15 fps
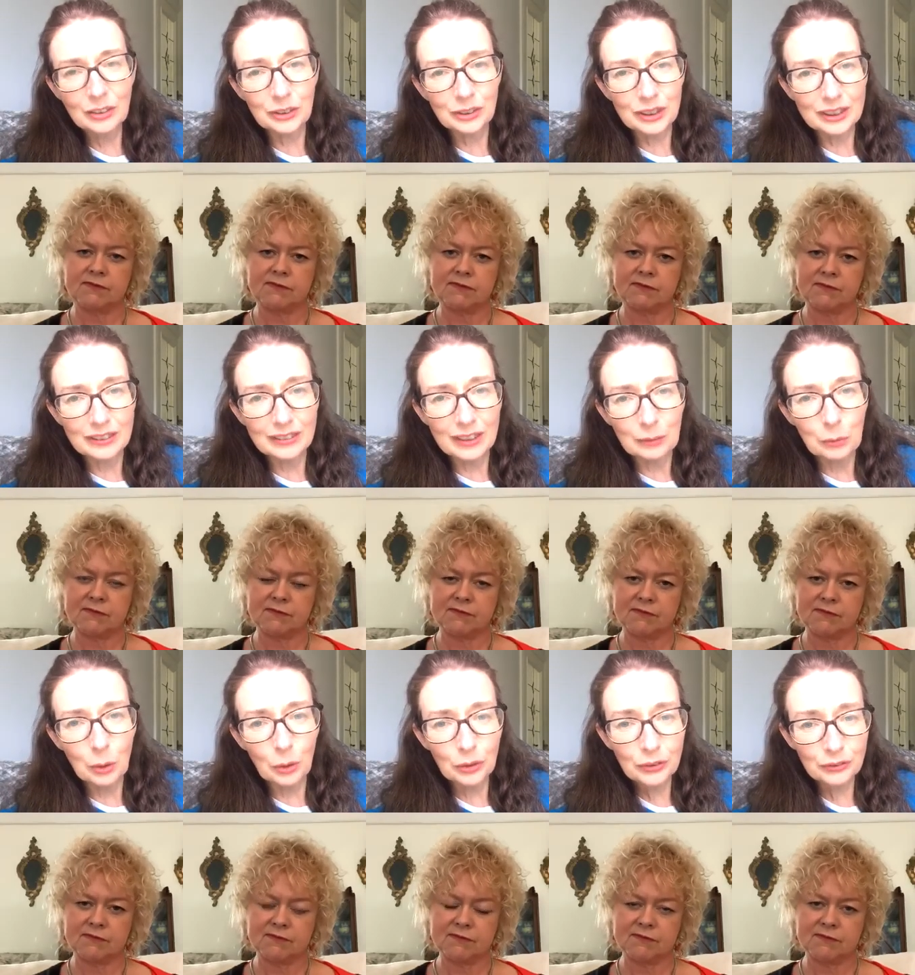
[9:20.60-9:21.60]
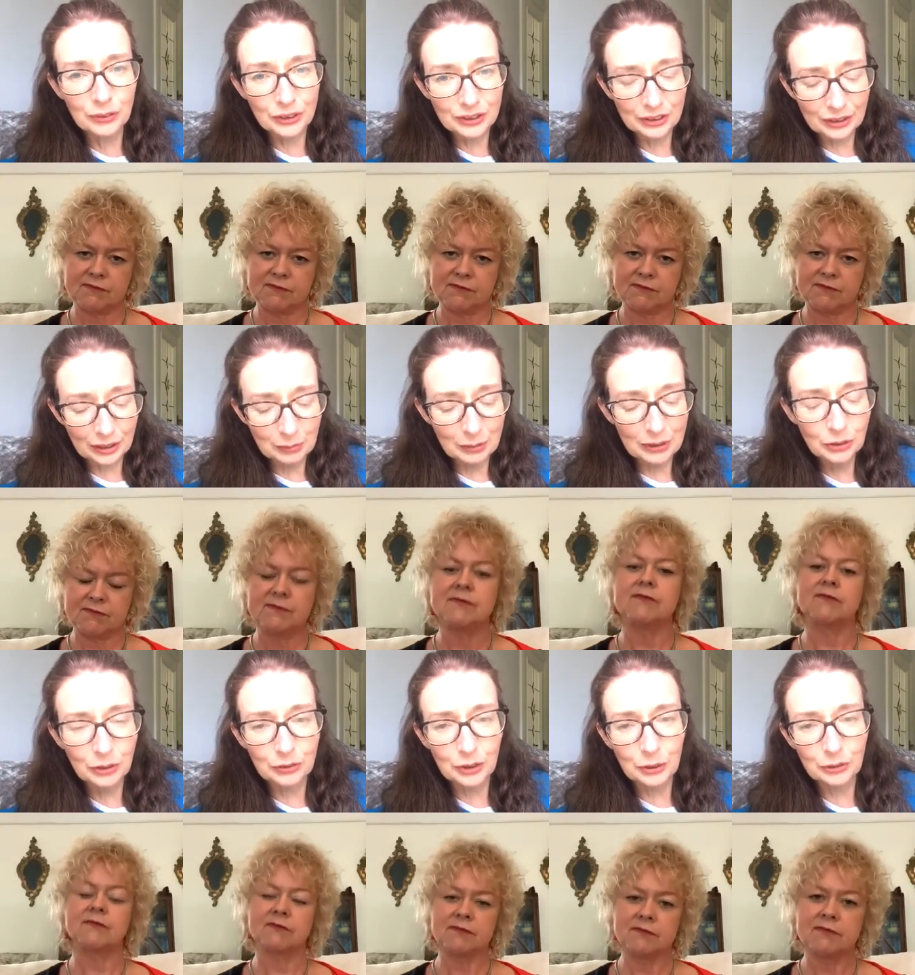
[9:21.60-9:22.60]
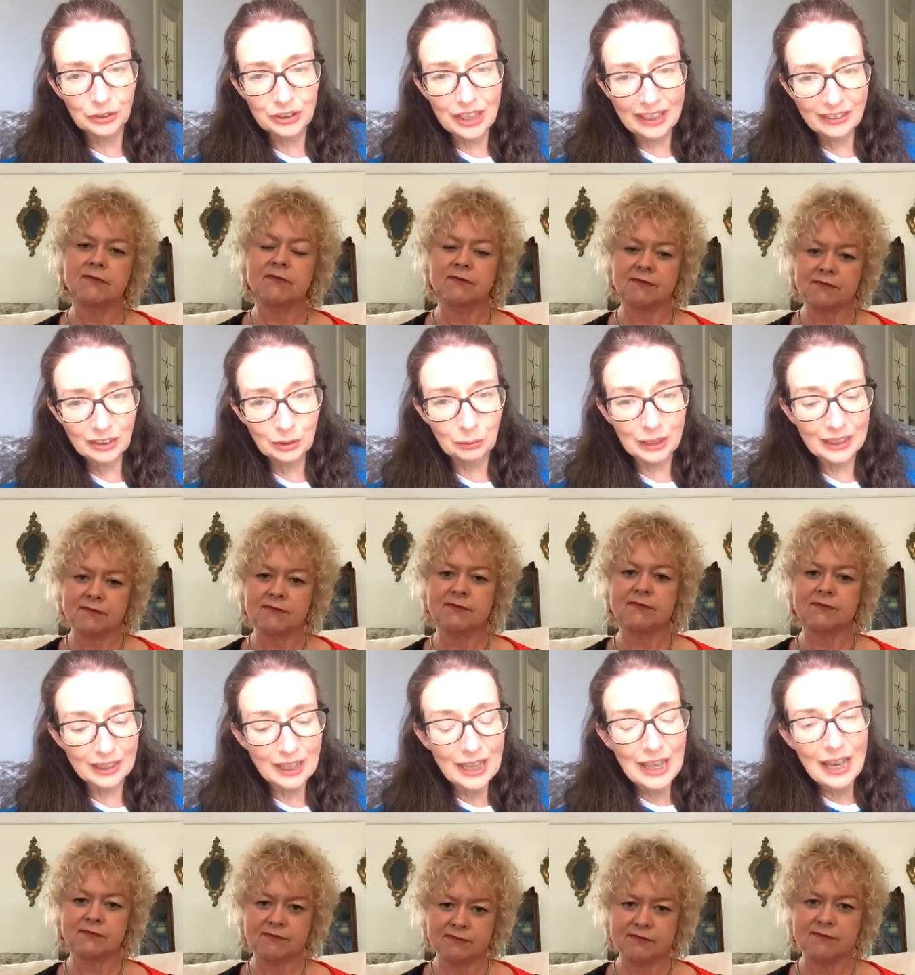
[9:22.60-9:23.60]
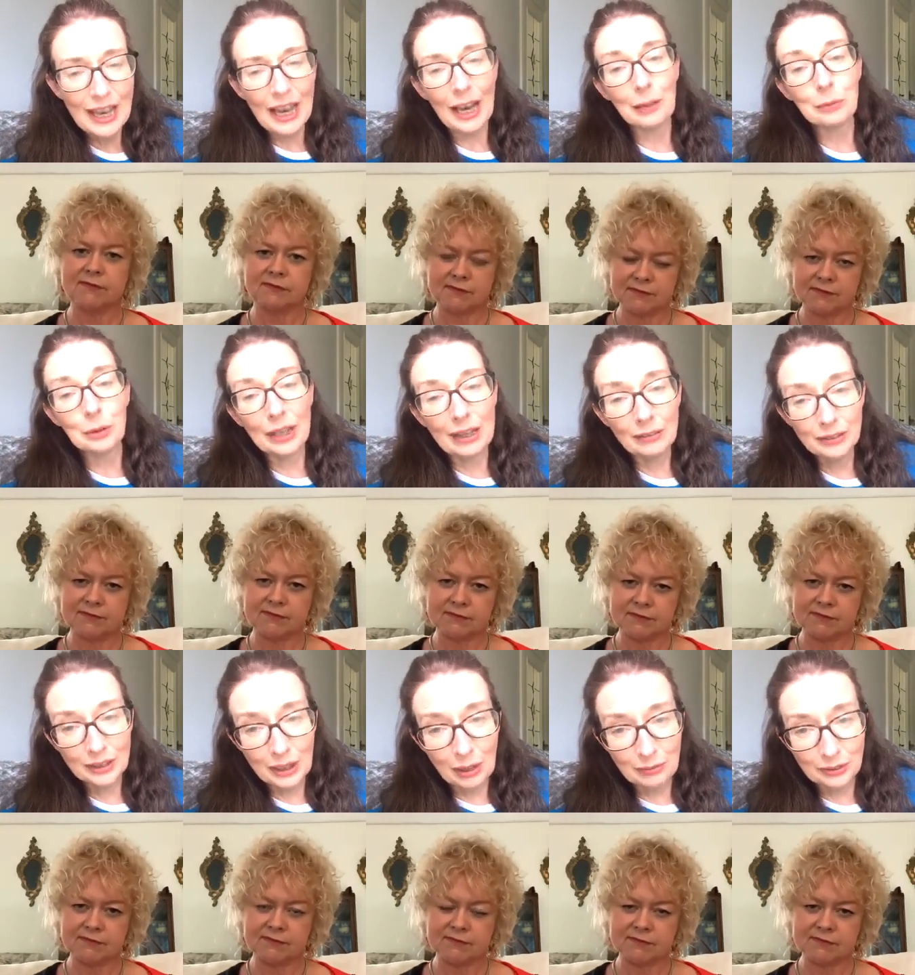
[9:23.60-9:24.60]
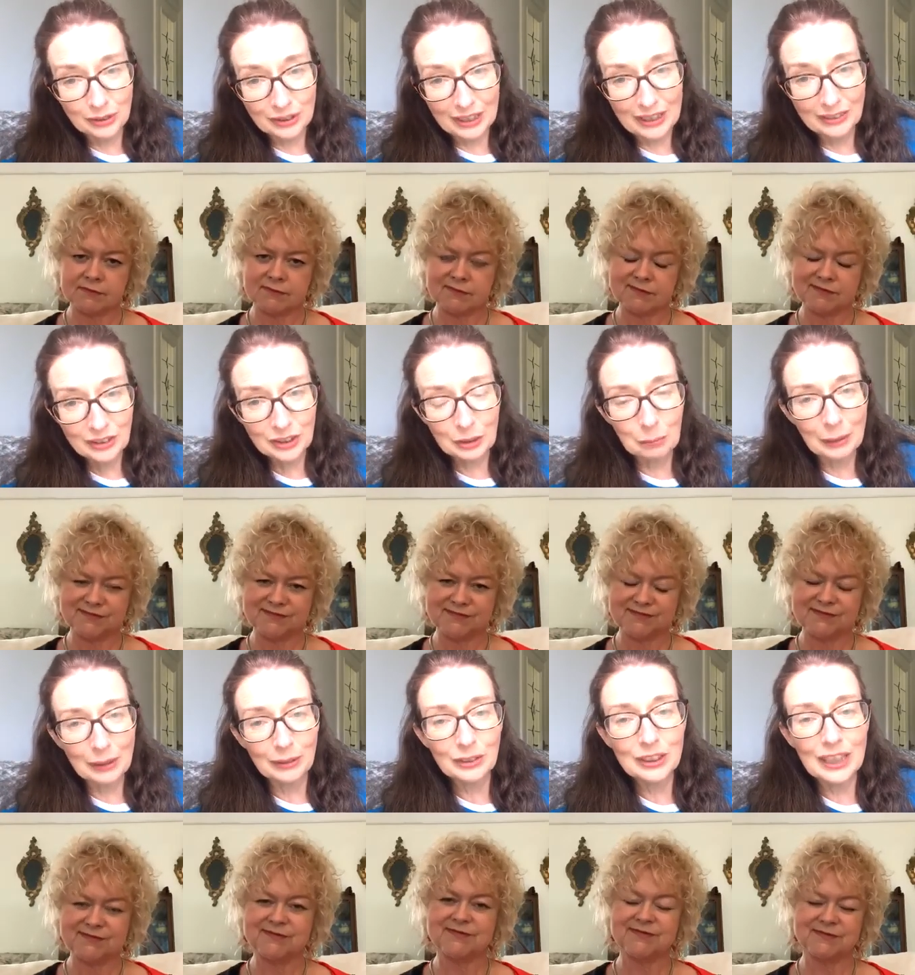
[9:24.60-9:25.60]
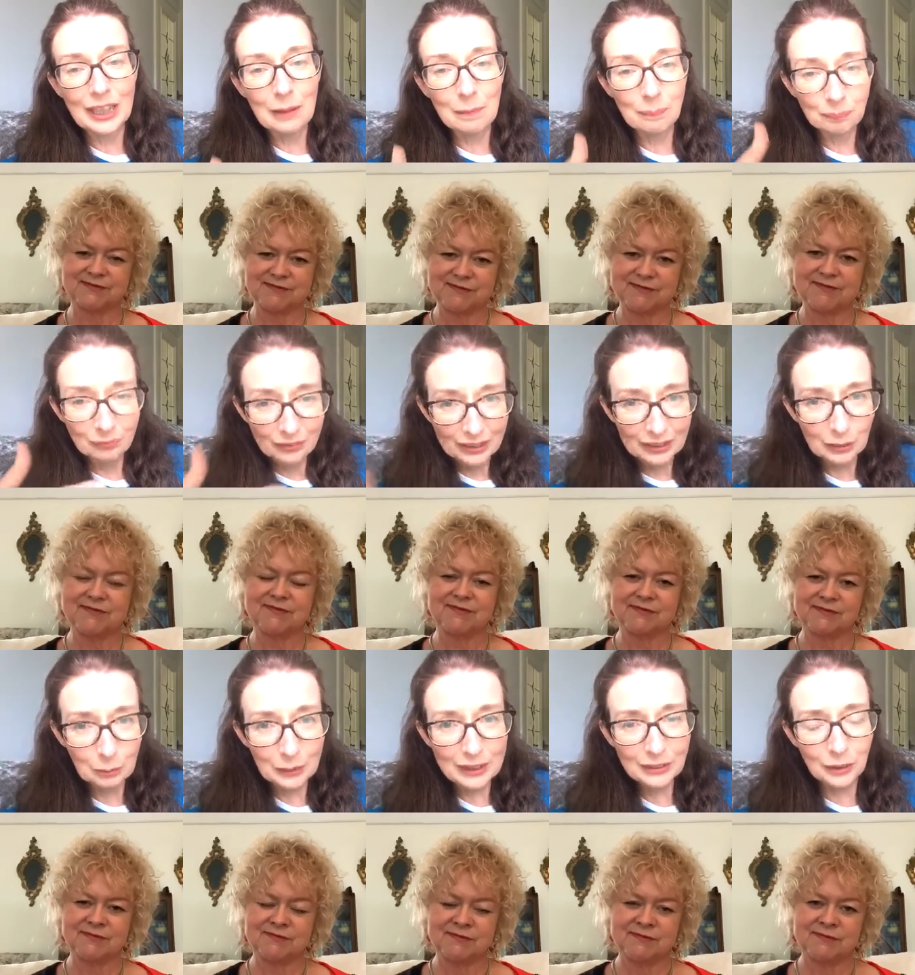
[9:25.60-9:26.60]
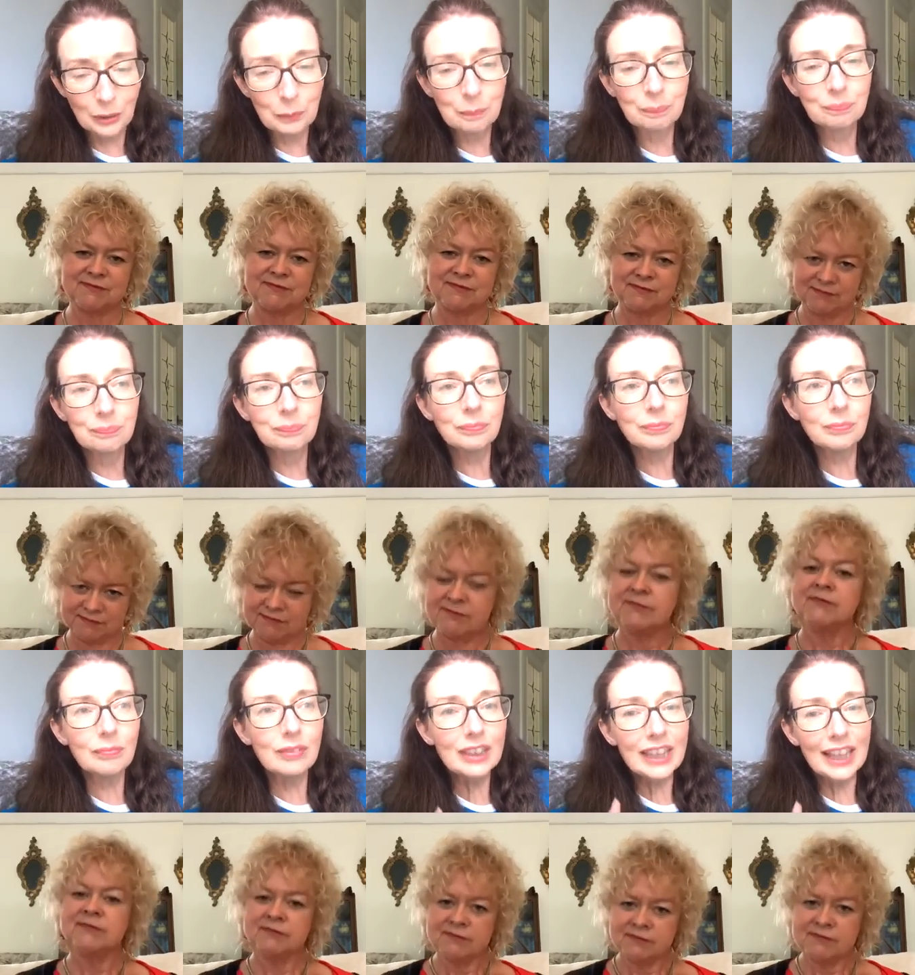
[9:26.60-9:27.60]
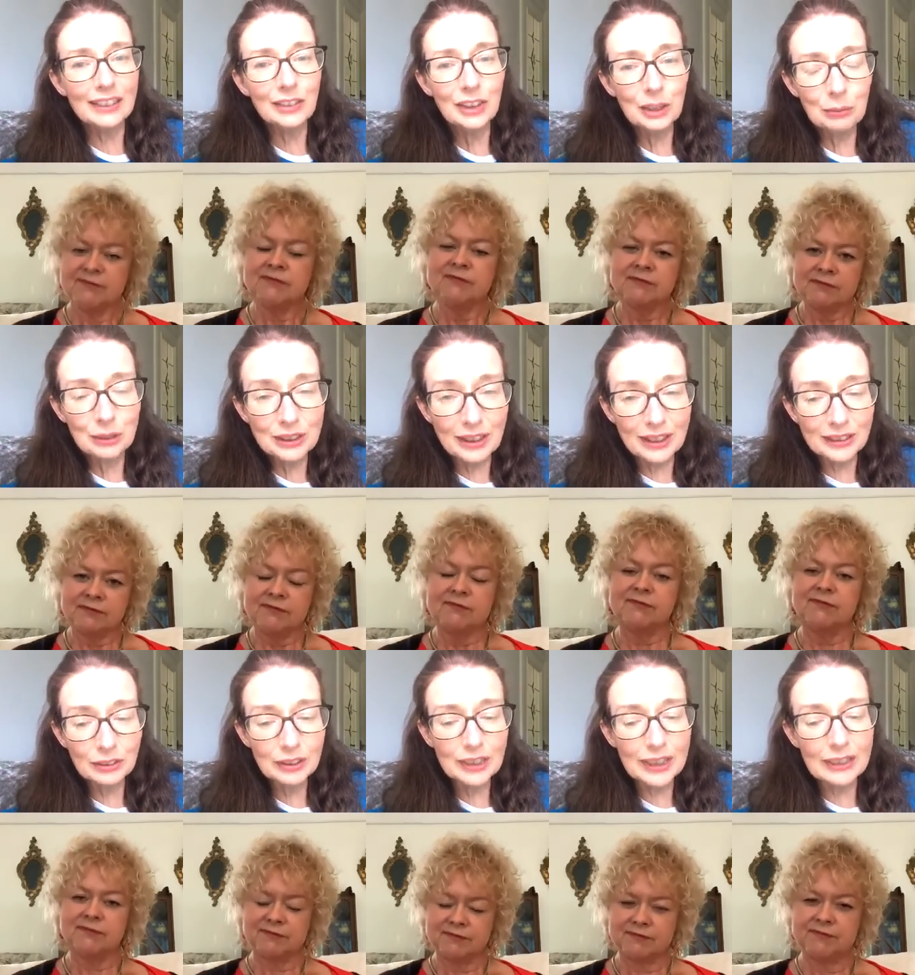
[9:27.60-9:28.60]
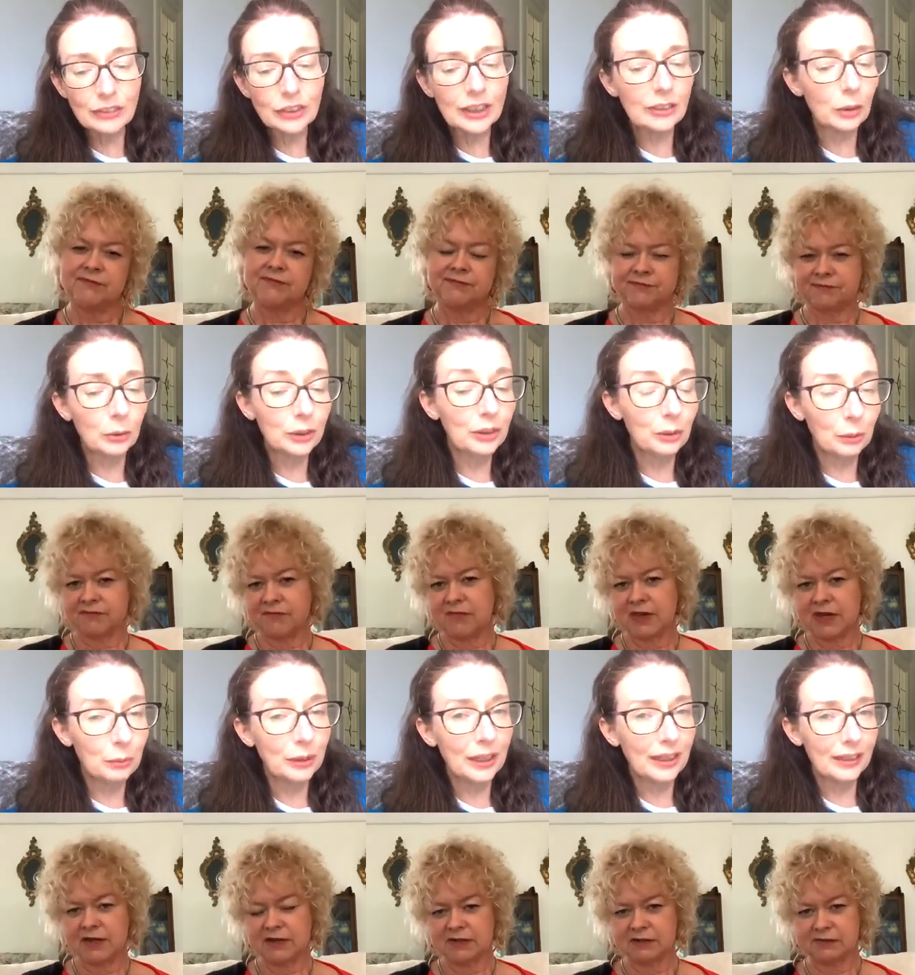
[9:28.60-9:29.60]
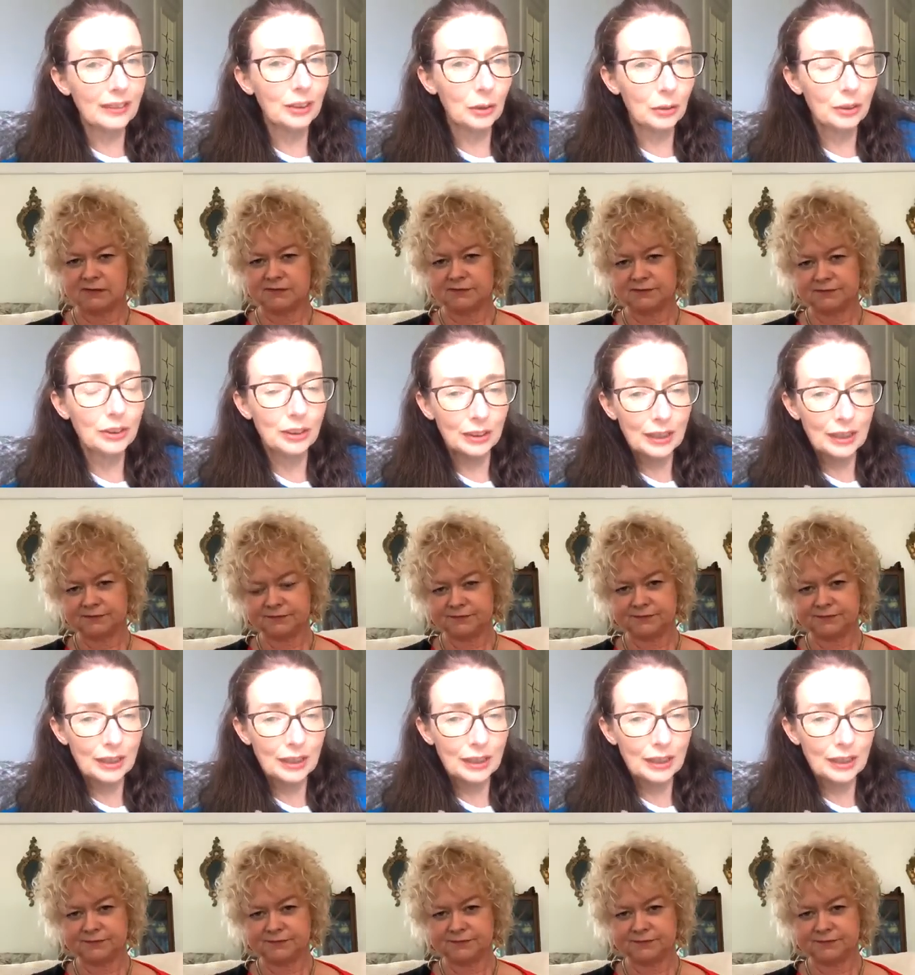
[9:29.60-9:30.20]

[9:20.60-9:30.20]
Speaker 1: in Waterford, and I'm interviewing her next week. And we're having a conversation about um, libido. And she was kind of saying, she said, "Oh, you know, when I talk to